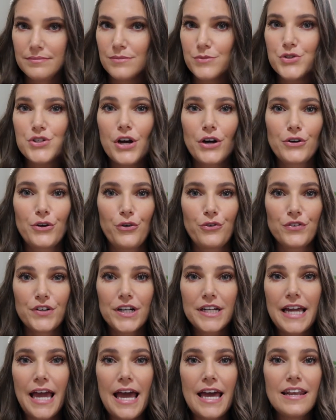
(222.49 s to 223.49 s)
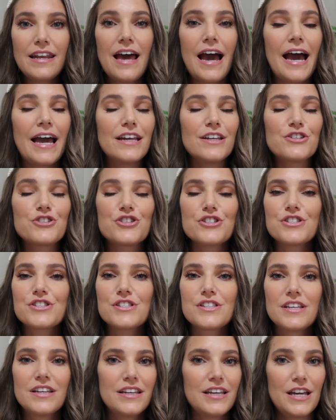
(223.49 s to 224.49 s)
start over again. I
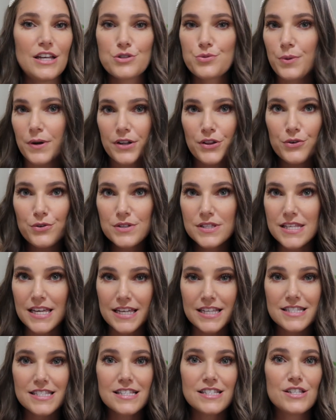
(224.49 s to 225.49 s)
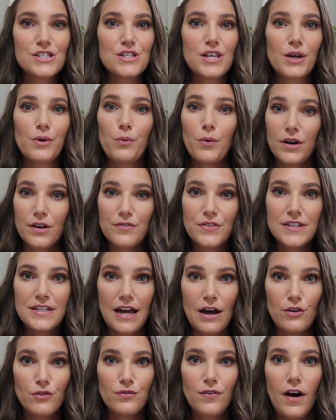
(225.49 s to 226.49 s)
just, it's one of those things, this is like one of the
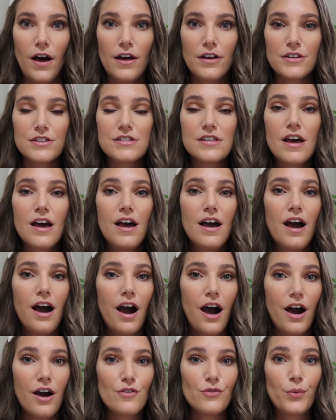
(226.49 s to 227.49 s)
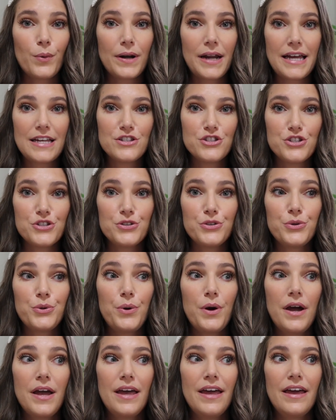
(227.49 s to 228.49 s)
downfalls of what I
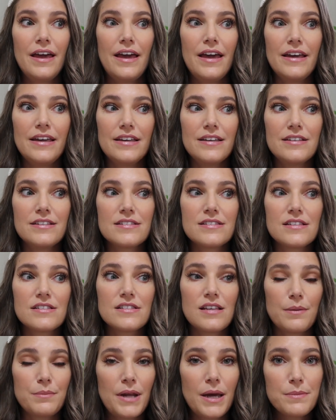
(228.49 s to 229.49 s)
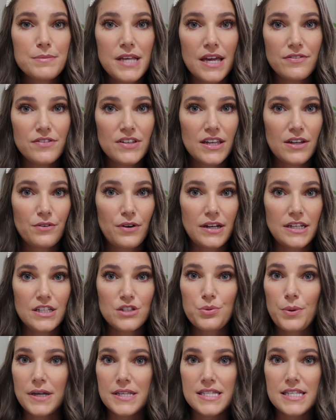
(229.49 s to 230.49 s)
do, is sometimes I have to get ready
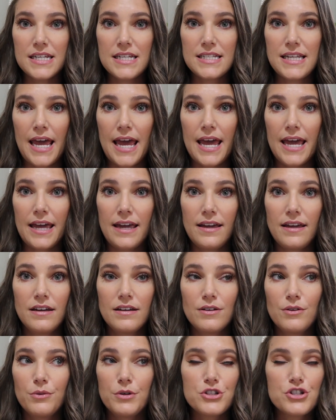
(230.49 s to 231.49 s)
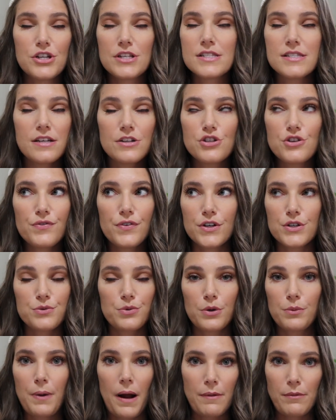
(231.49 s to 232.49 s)
twice in a day, which is such a first
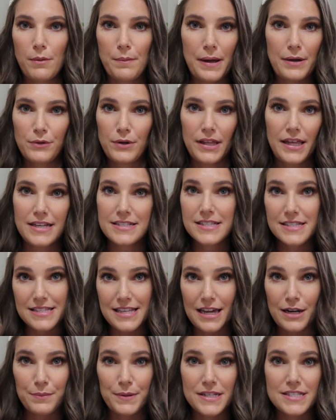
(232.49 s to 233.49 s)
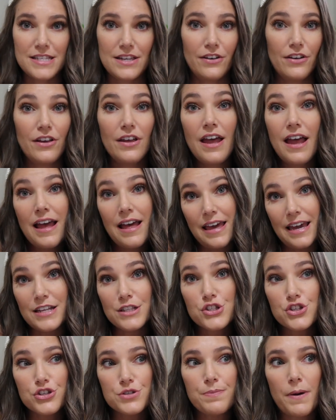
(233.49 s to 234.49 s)
world problem. I realize it's not a big deal.
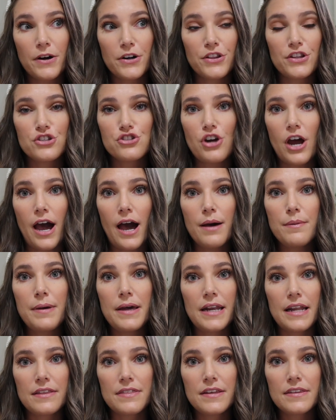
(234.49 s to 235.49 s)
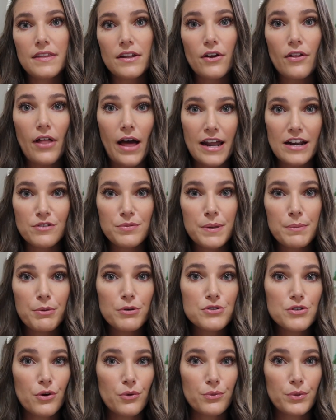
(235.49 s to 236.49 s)
It's just part of the job. And I think that a lot of
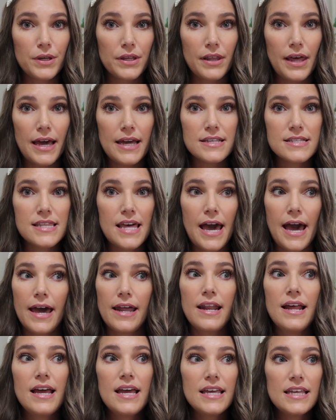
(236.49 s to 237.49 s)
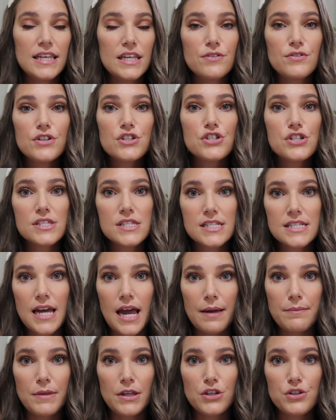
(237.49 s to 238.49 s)
people don't realize that even just the
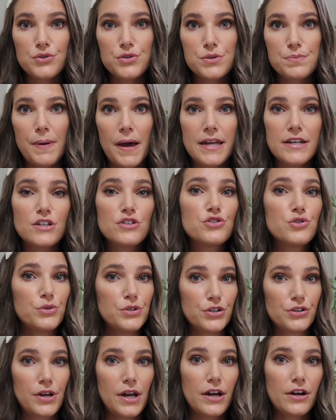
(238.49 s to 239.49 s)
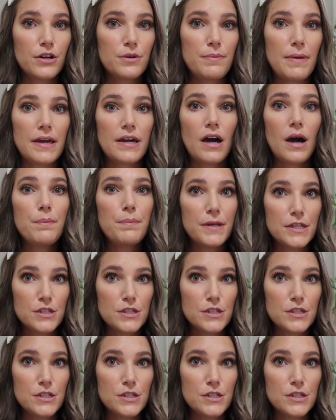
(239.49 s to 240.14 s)
time that you spend doing your hair and makeup